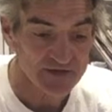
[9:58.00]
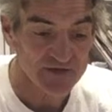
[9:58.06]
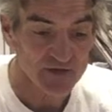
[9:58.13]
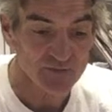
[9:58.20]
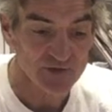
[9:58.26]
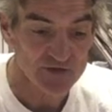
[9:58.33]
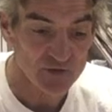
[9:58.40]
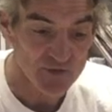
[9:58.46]

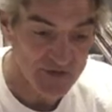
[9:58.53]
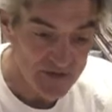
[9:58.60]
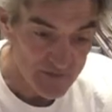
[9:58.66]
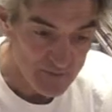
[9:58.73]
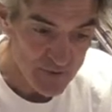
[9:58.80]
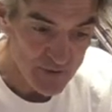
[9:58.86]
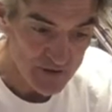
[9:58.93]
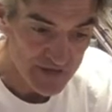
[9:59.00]
And so
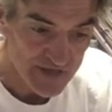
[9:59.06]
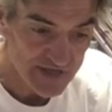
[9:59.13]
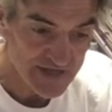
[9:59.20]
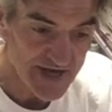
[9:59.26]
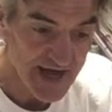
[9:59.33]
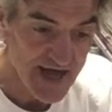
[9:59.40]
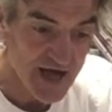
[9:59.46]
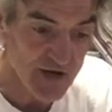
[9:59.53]
between the
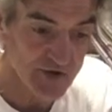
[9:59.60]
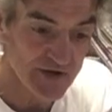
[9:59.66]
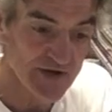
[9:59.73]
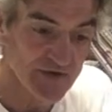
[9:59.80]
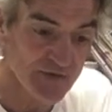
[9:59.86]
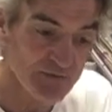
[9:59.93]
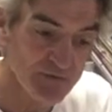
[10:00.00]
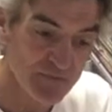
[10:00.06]
pushing
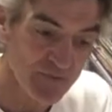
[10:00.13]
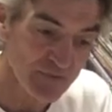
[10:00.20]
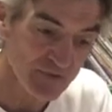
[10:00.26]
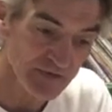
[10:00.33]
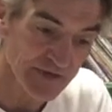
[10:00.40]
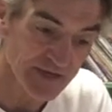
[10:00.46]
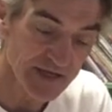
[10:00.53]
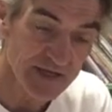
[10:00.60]
down and the
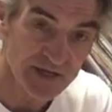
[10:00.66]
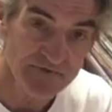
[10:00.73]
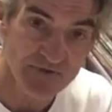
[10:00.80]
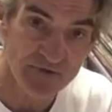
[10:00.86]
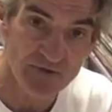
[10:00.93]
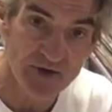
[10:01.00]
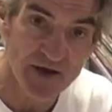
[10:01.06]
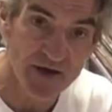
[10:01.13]
pulling in
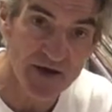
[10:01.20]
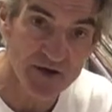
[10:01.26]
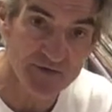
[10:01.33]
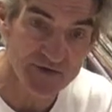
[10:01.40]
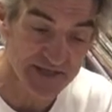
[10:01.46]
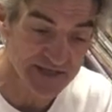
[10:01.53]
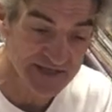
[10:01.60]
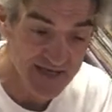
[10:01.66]
of the
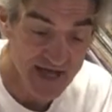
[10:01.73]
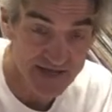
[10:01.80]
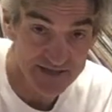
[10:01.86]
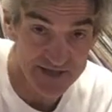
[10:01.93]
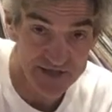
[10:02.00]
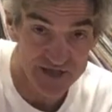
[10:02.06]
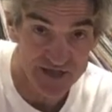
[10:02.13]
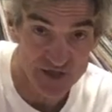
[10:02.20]
air on the
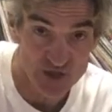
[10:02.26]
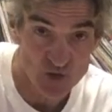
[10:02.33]
inside, because it's